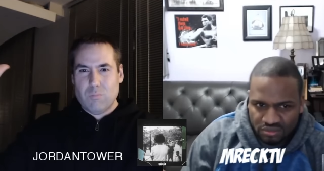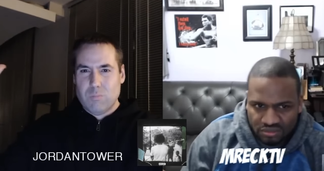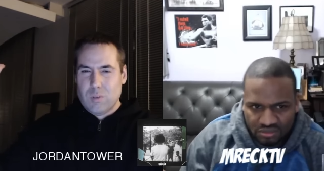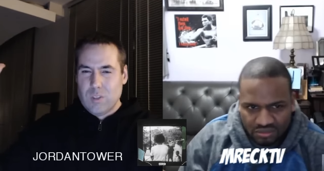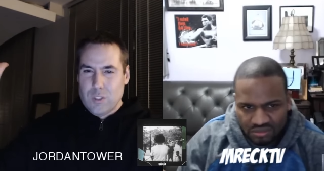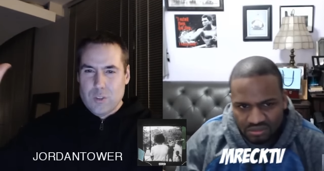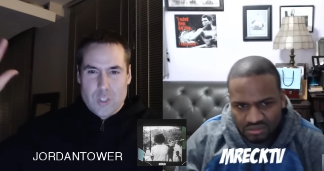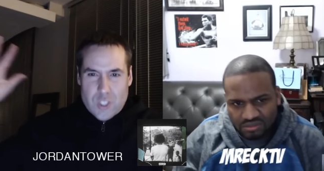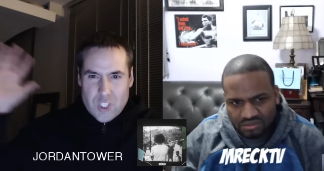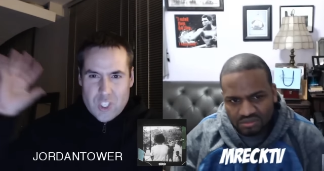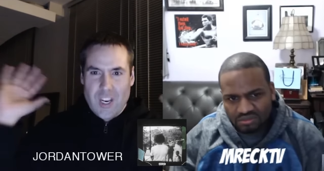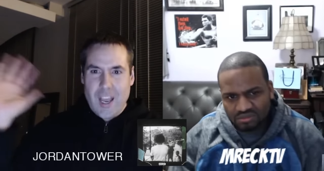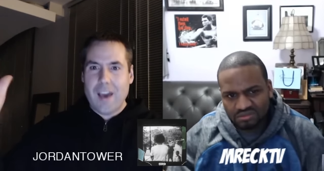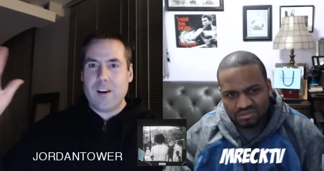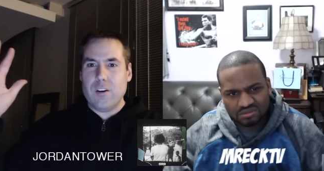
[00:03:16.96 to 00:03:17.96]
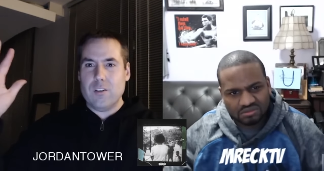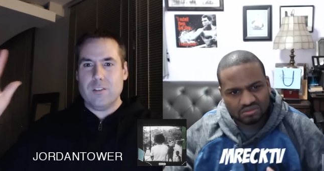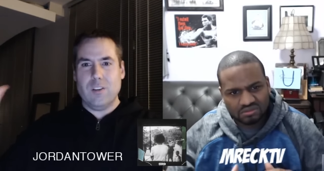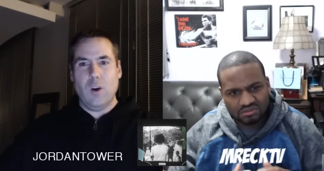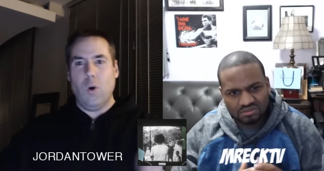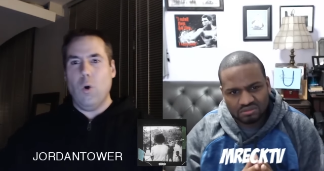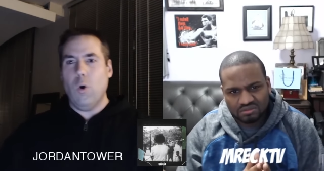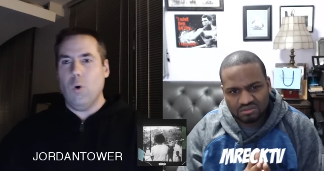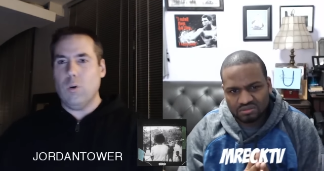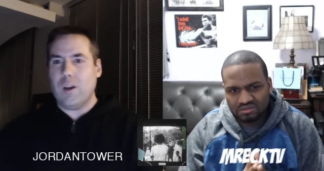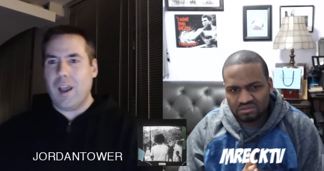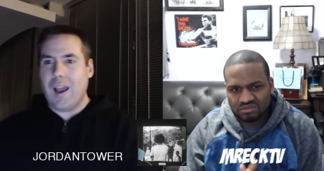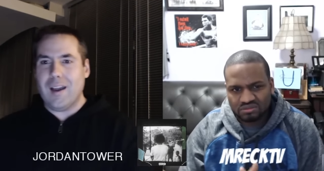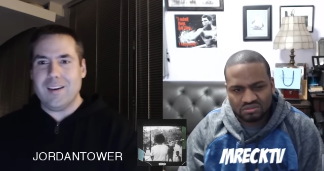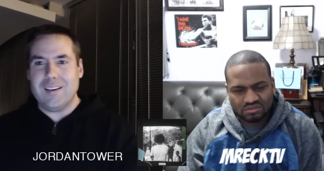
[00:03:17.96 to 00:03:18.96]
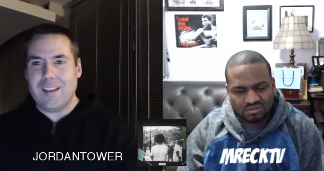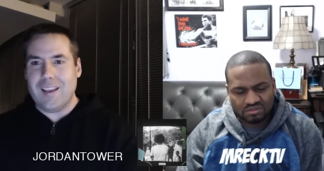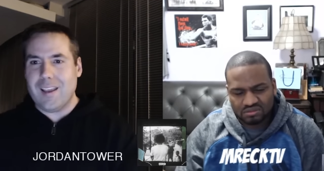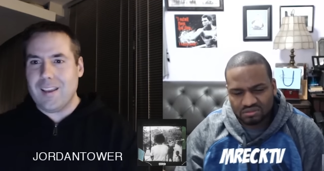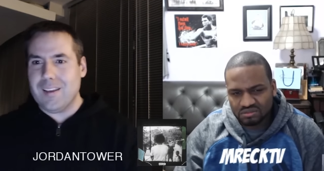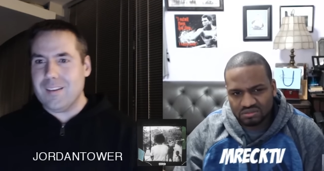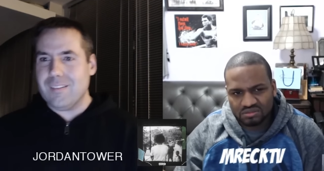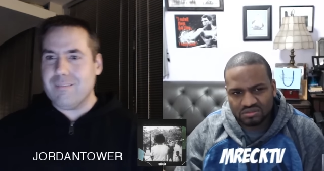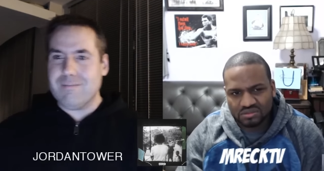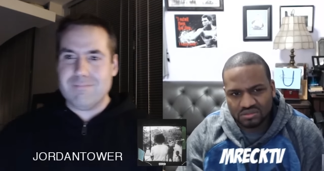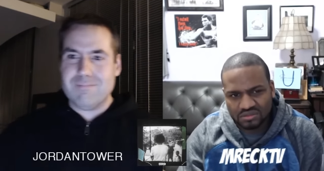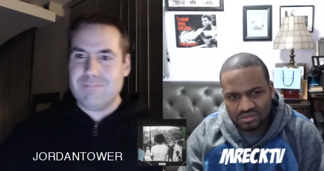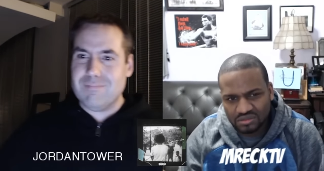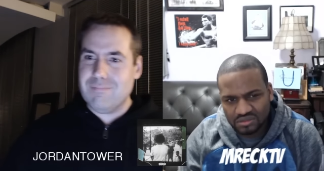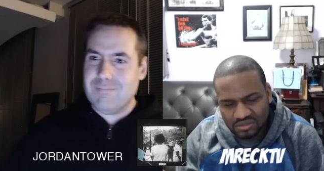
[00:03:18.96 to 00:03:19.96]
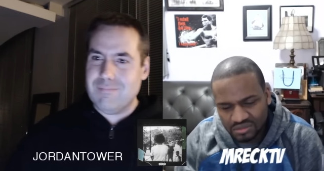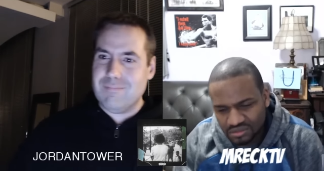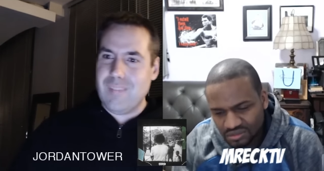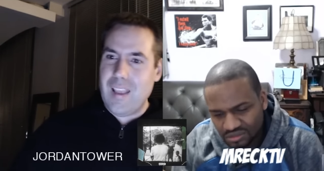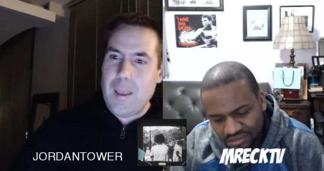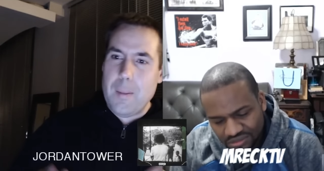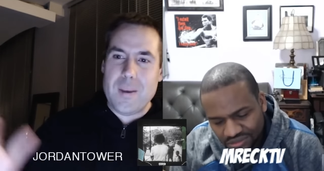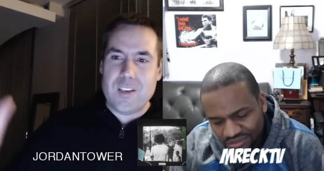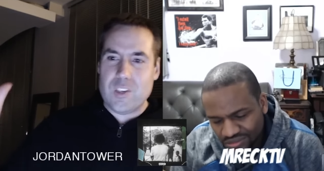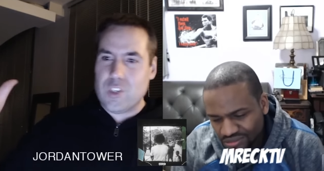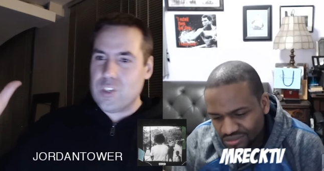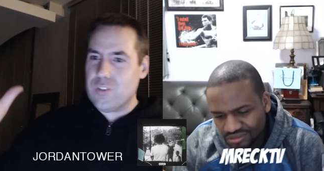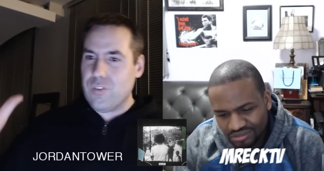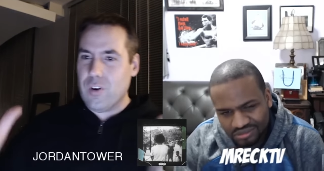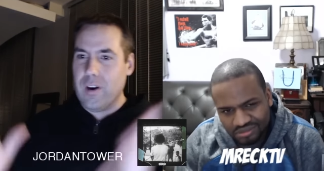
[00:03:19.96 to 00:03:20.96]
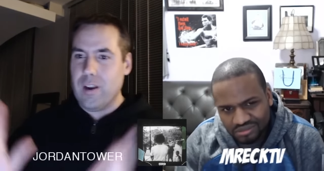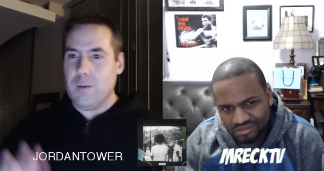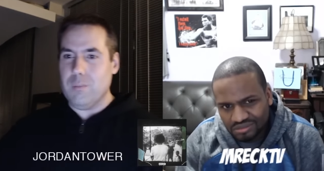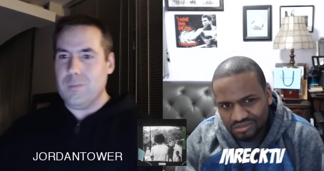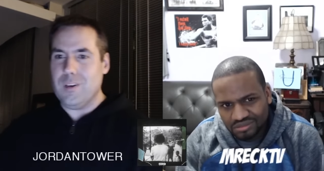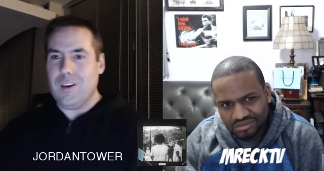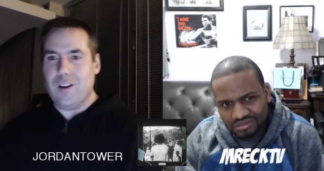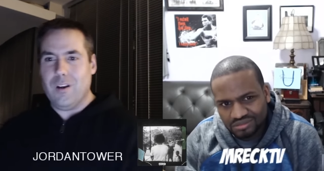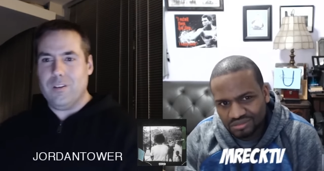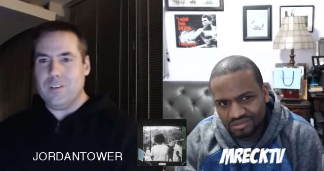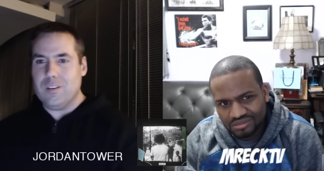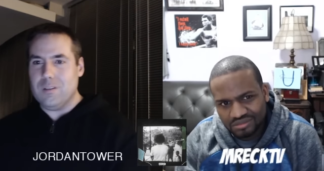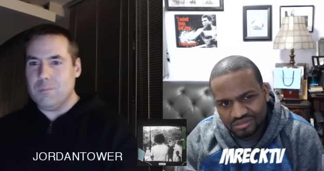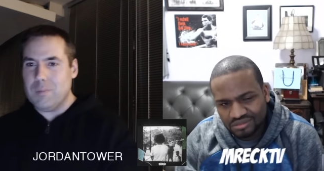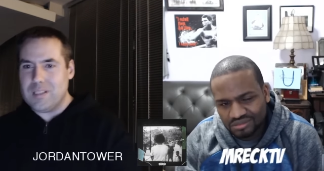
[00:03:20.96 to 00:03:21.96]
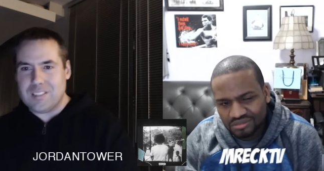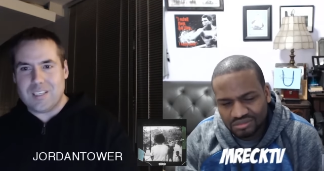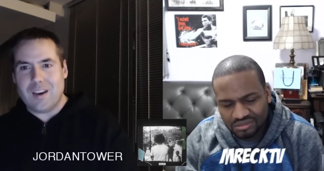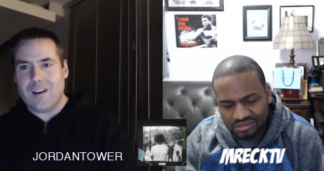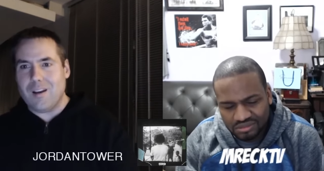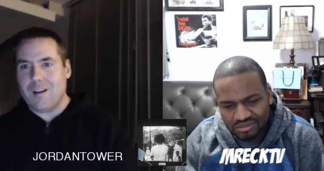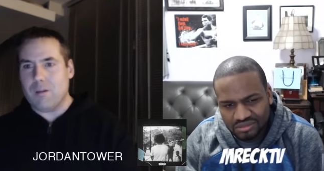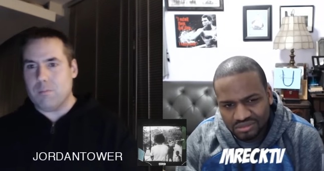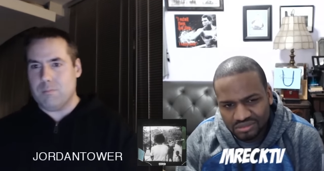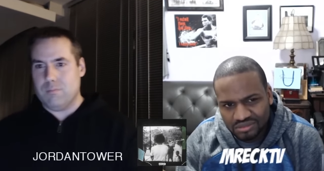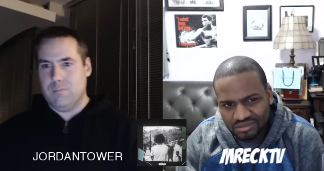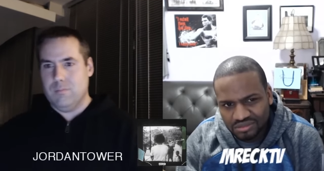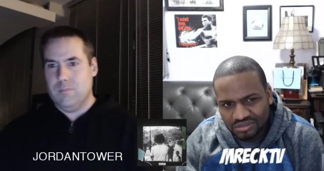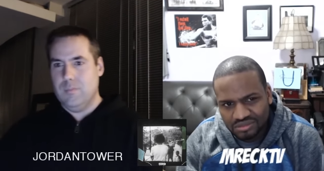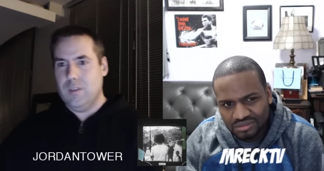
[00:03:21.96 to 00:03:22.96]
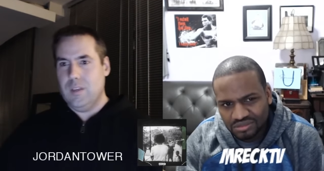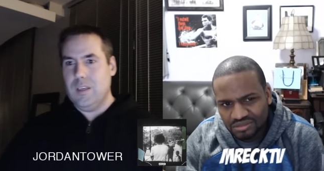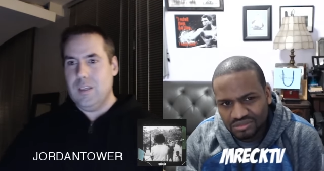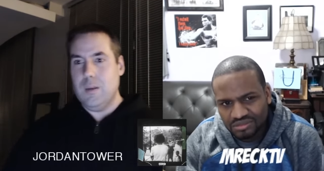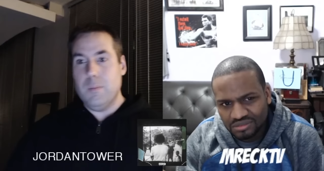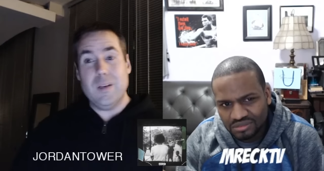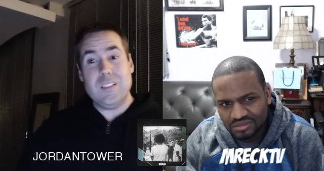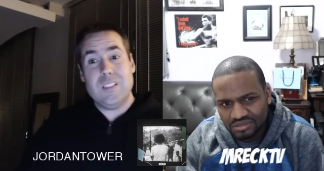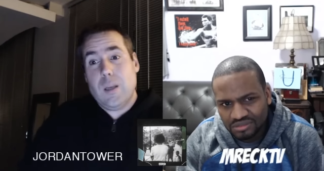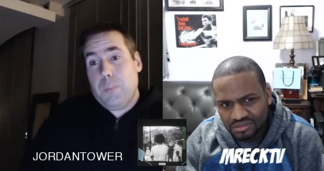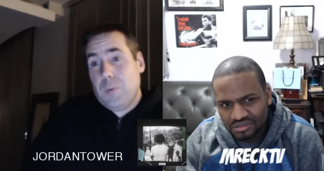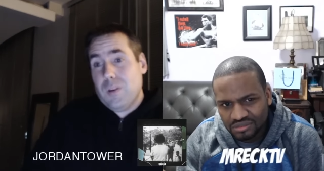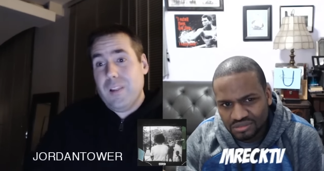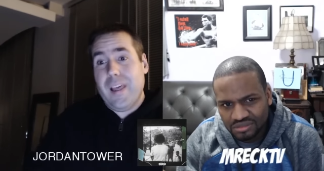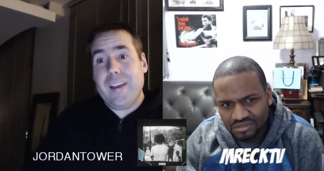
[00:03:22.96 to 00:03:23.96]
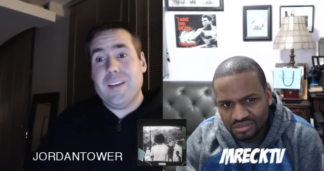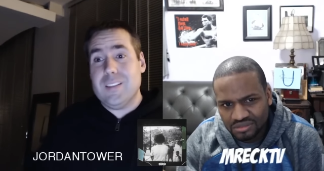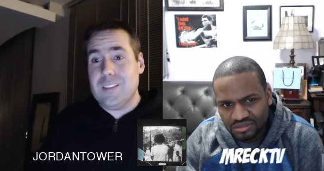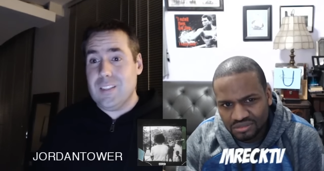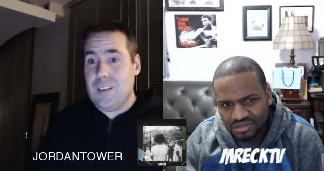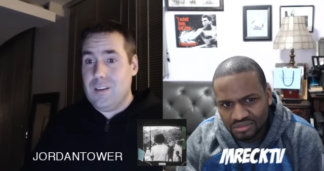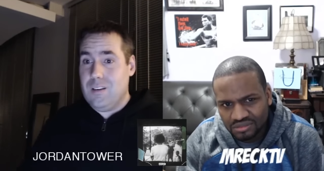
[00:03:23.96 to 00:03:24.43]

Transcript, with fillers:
Speaker 1: you just shattered the whole Kanye image for him. You know, you messed mm-hmm. it up. You messed up your legacy.